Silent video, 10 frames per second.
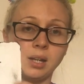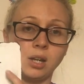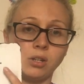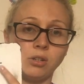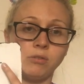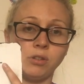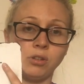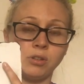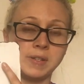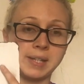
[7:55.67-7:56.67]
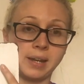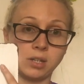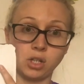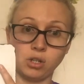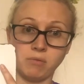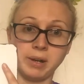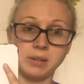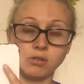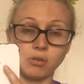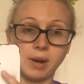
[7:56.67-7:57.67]
And the other side, can you write the
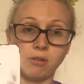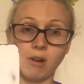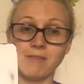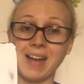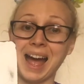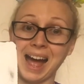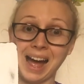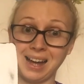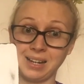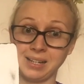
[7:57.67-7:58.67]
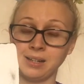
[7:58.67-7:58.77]
trigraph I?